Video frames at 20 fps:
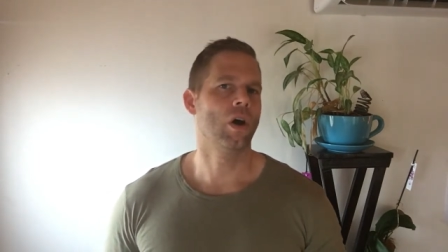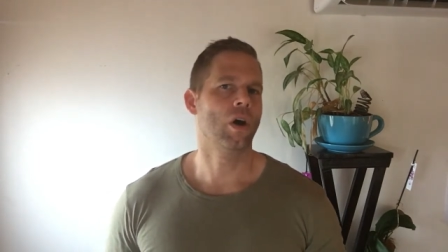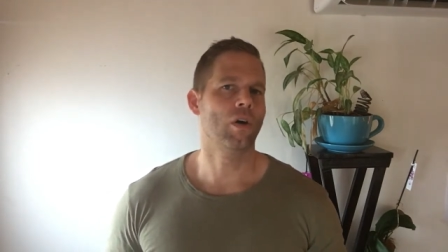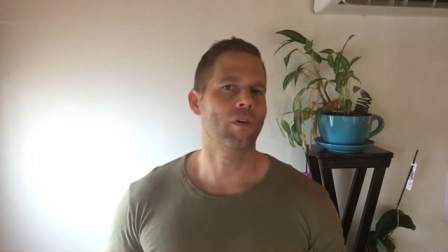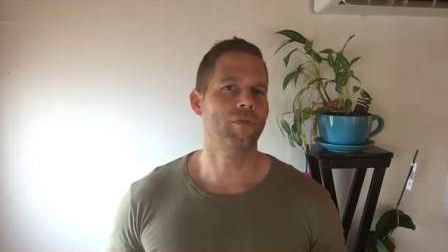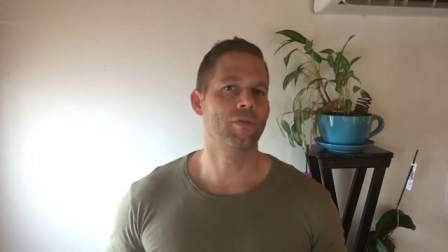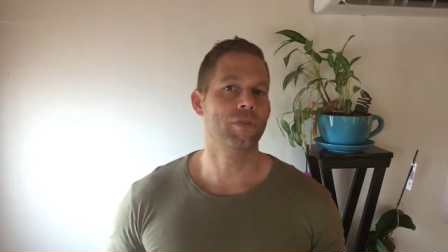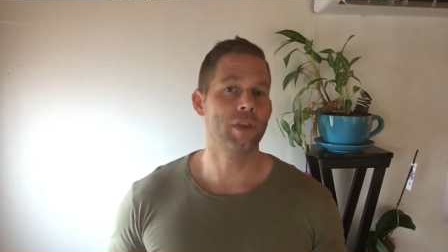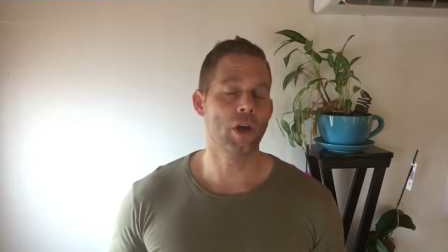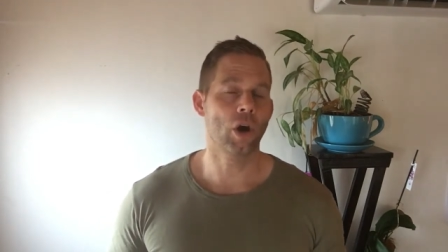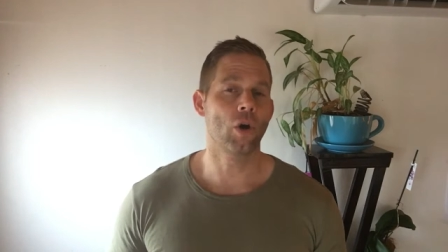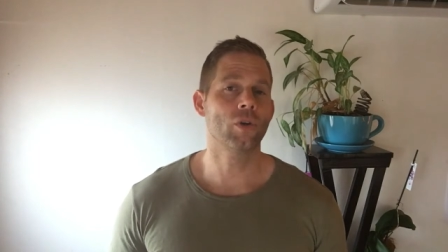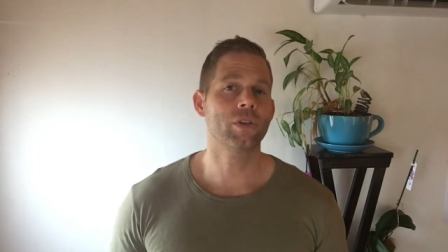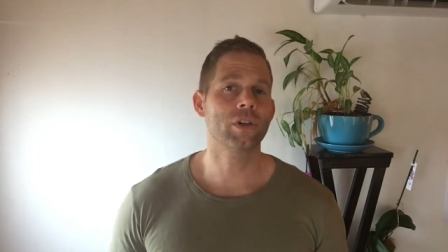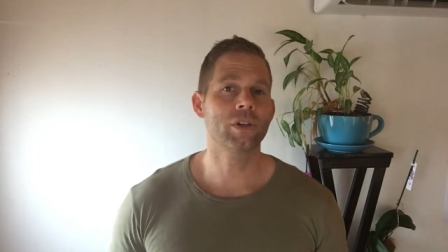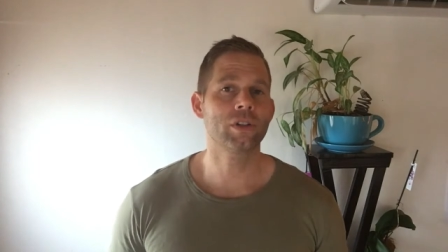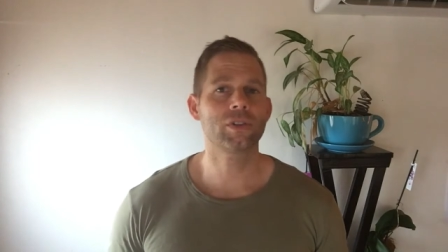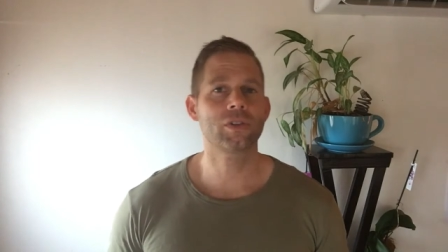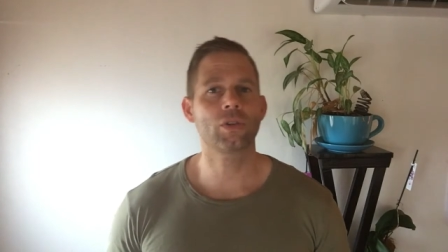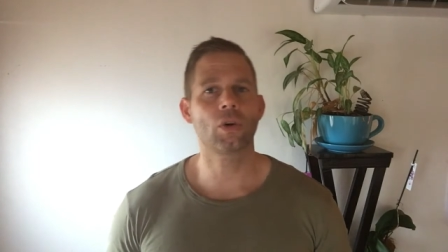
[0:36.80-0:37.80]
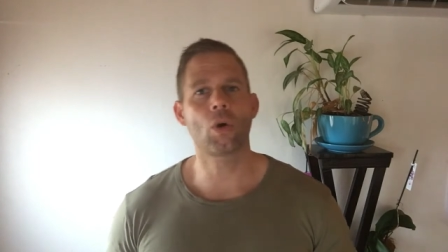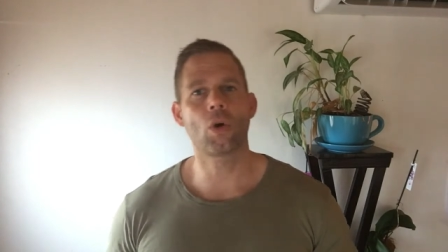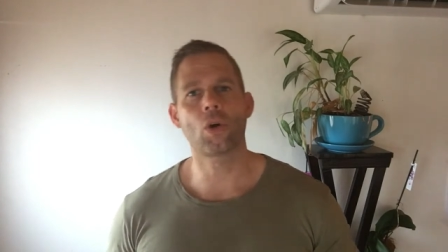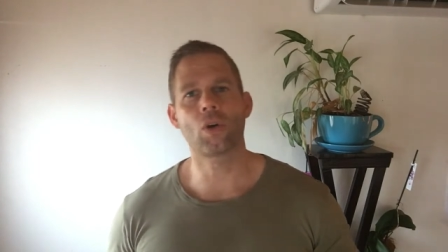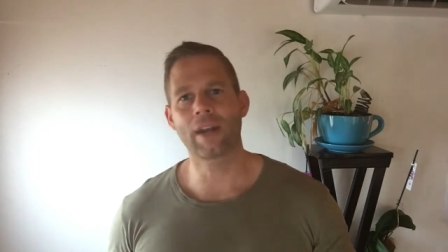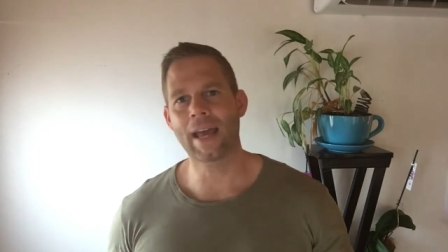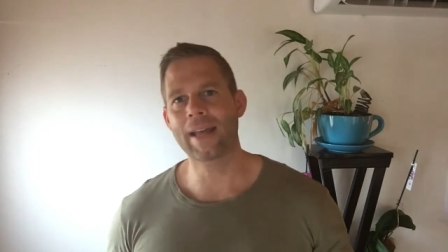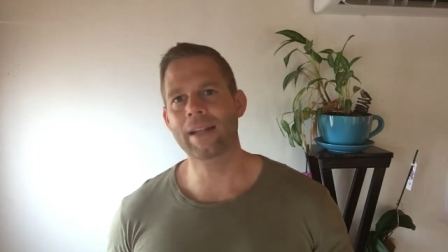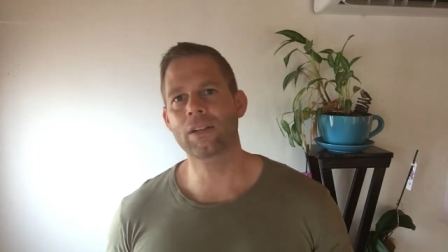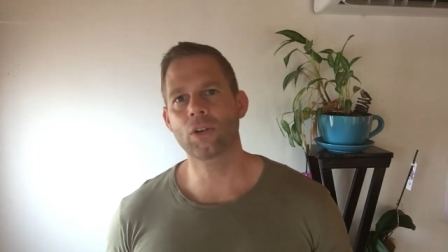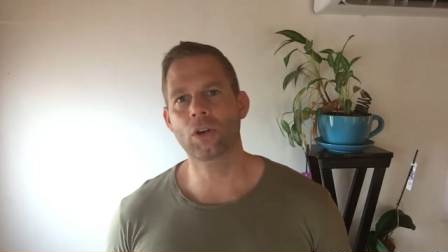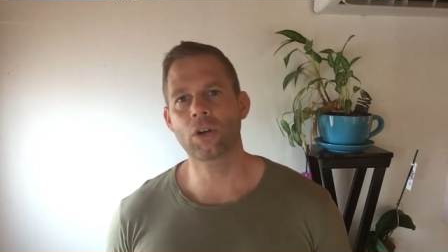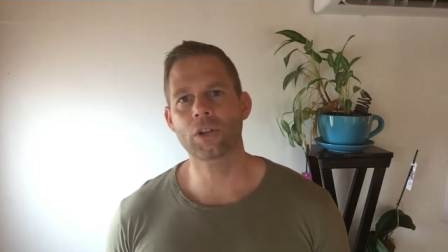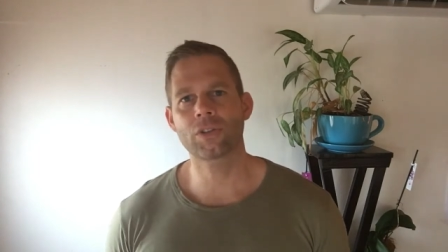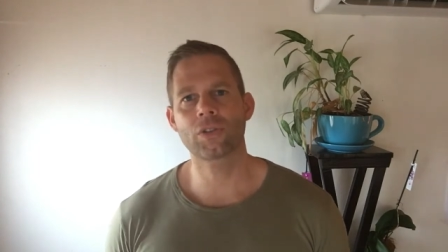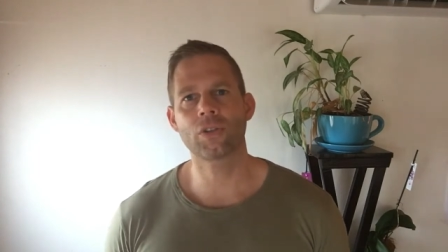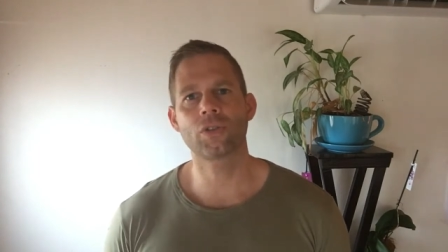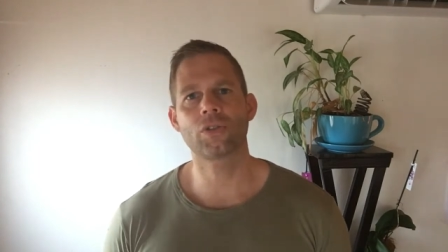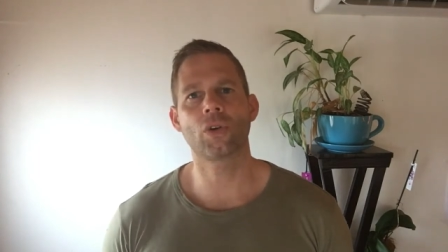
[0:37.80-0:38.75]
of the owners or landlords,